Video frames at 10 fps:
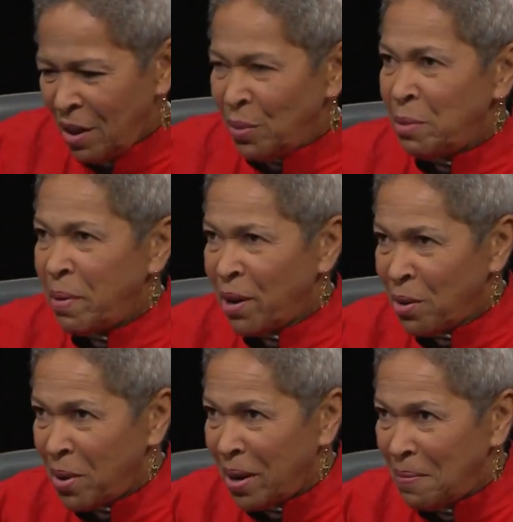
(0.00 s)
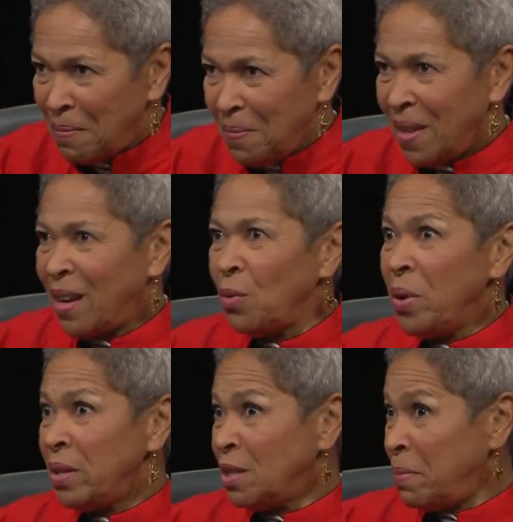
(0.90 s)
I went to Paraguay, and I
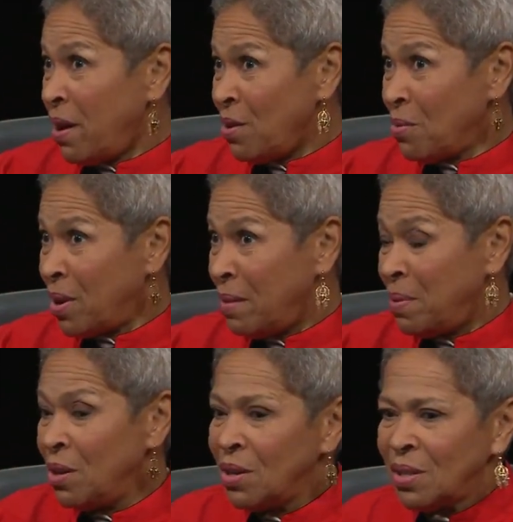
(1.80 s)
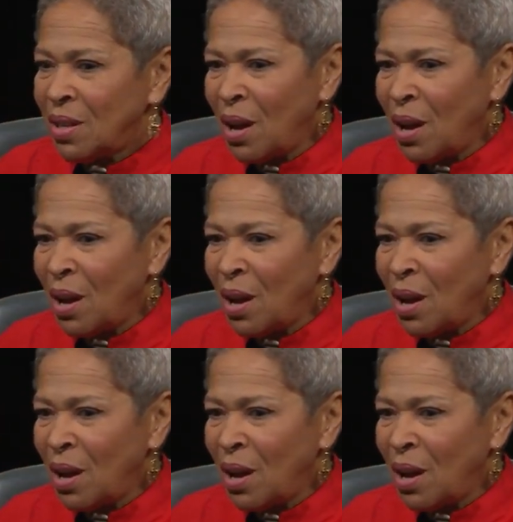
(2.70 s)
went to Paraguay because